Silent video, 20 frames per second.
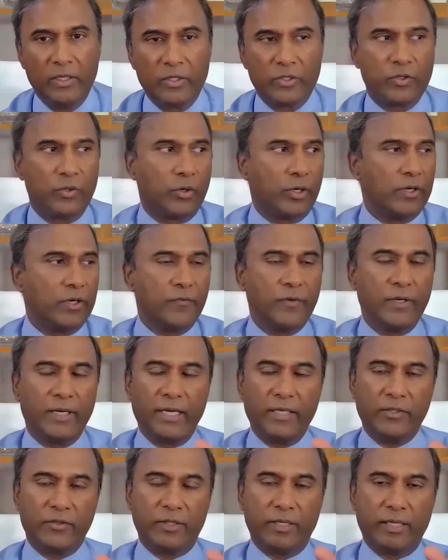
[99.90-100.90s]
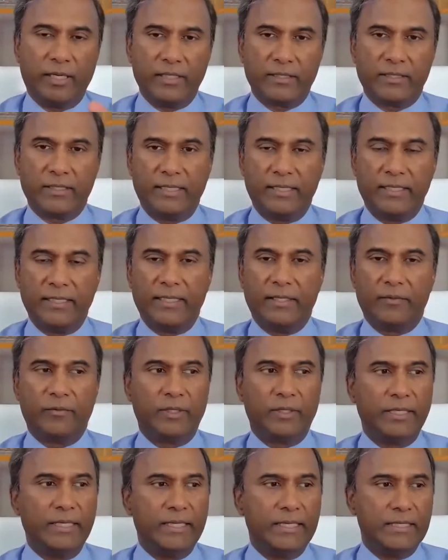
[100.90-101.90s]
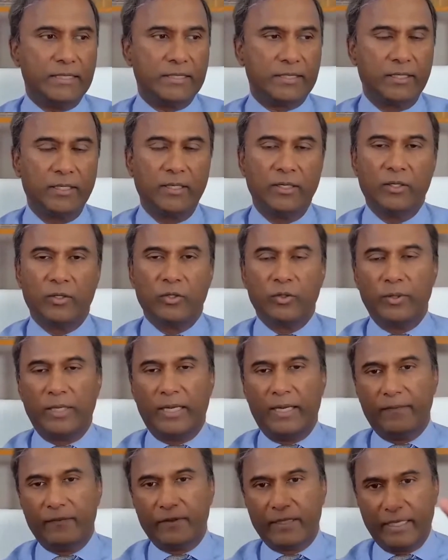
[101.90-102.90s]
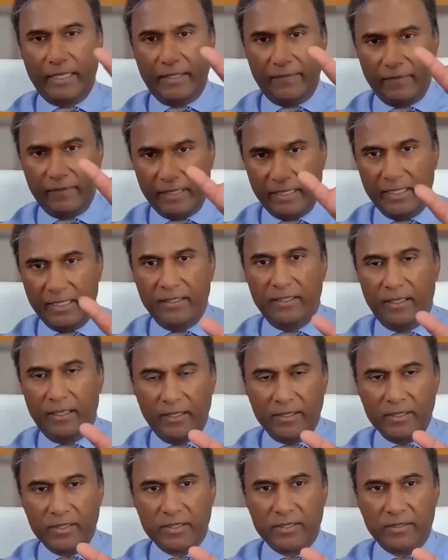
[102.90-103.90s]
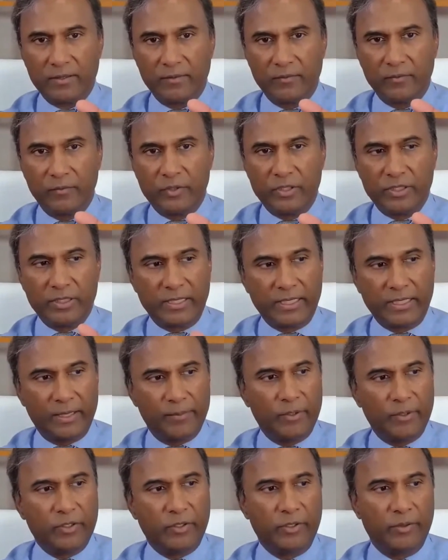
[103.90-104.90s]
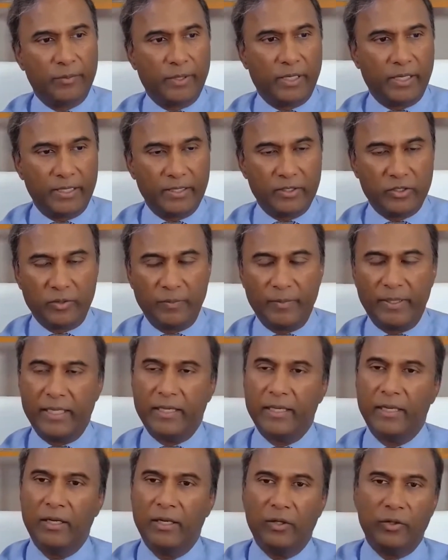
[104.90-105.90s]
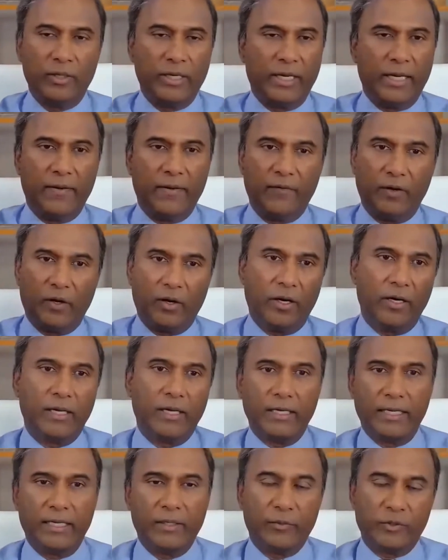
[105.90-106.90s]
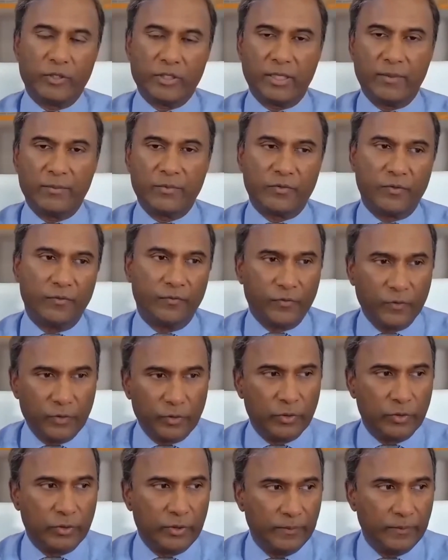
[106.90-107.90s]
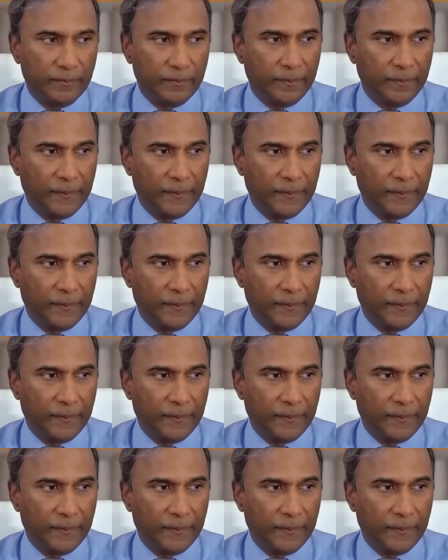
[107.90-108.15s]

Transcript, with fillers: So in order for nitric oxide to get released, you have to have eNOS, which is a chemical your body should make. You got to have arginine, which comes from food.